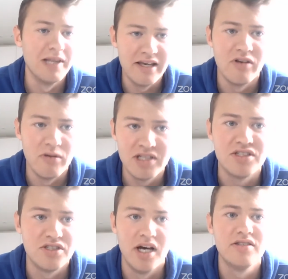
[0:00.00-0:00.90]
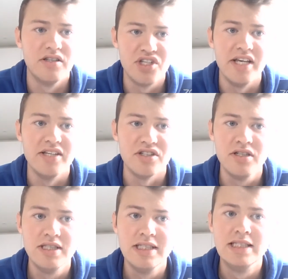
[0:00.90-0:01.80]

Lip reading: believe he'll miss the start of the season,